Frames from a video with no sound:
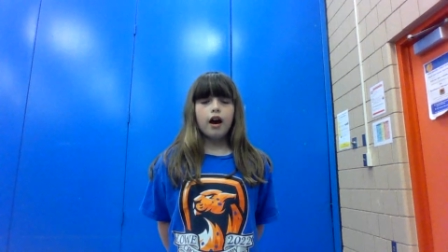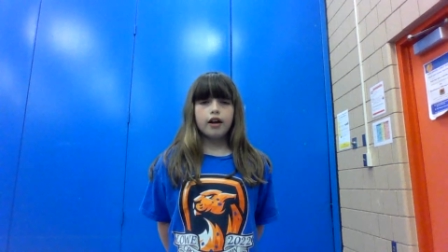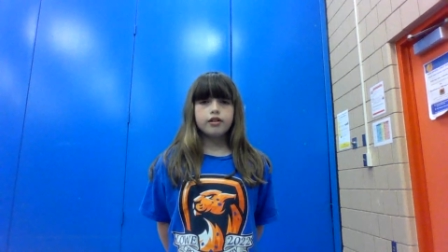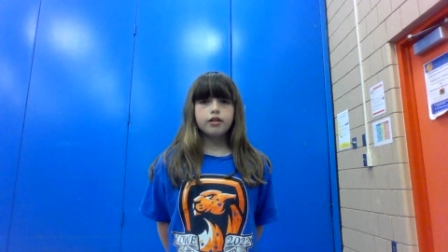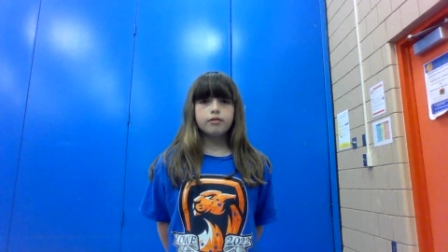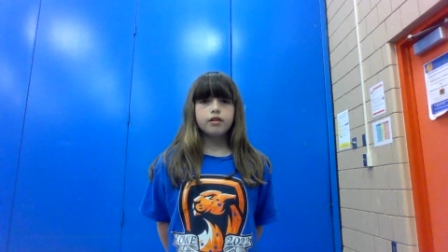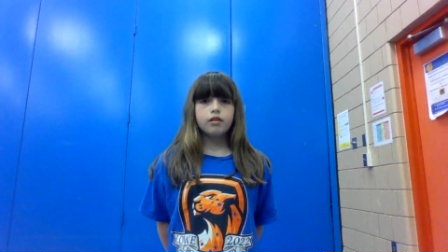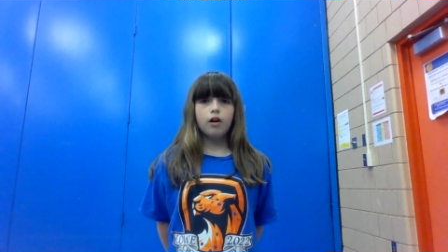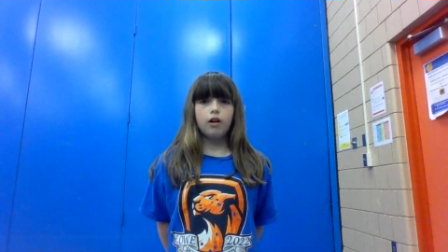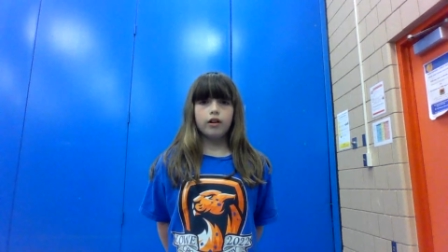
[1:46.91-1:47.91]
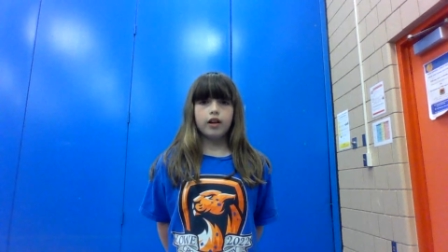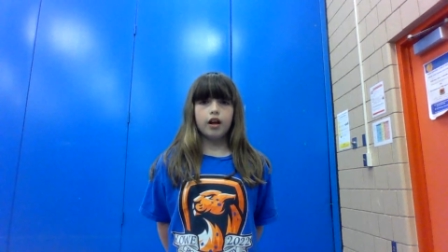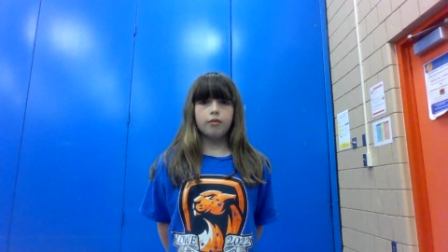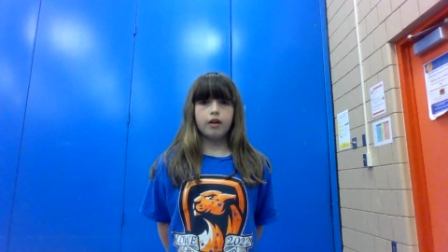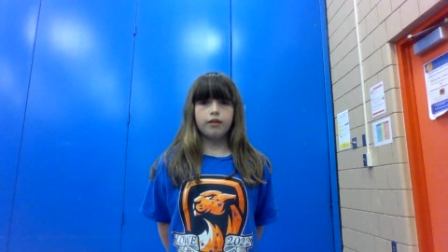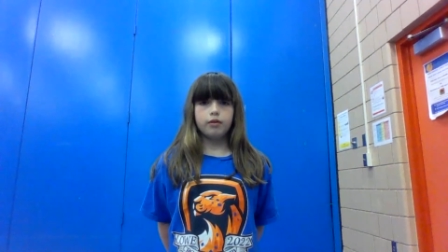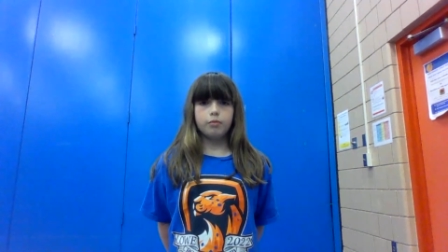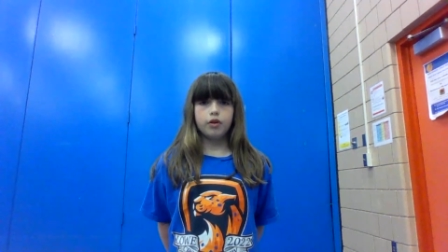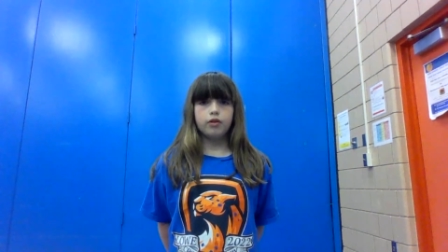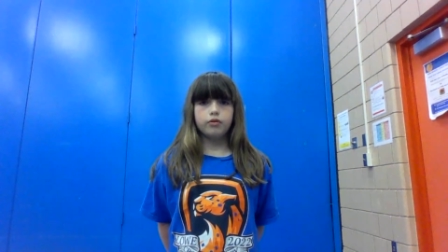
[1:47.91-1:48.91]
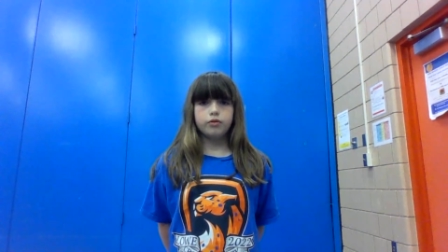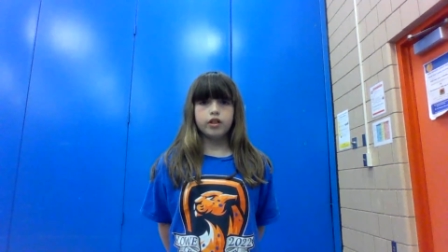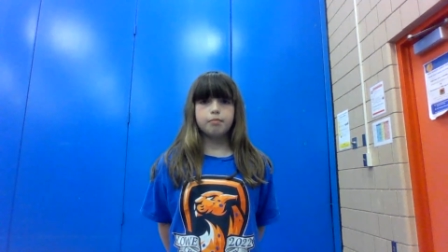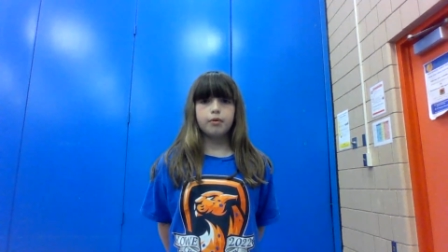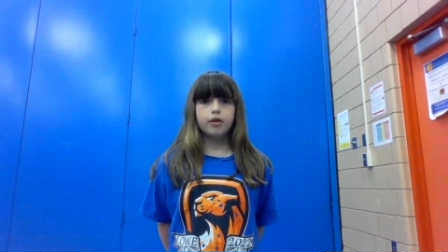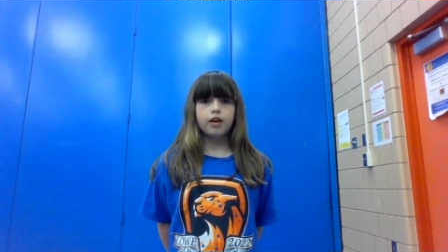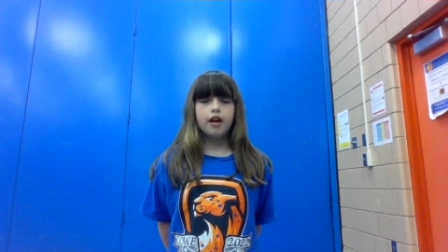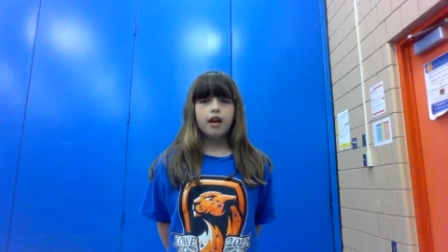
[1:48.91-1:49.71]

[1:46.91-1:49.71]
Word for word: I chose the Holiday Around the World choice board.